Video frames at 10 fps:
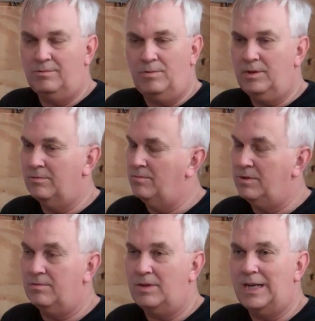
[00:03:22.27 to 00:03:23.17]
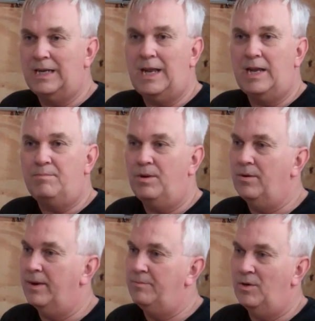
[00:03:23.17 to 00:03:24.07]
what, what kind of CAD
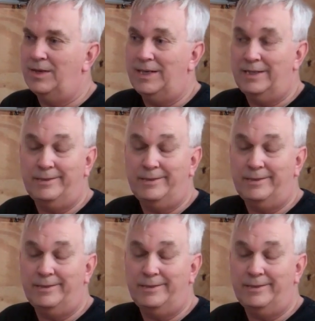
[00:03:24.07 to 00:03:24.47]
program do I need?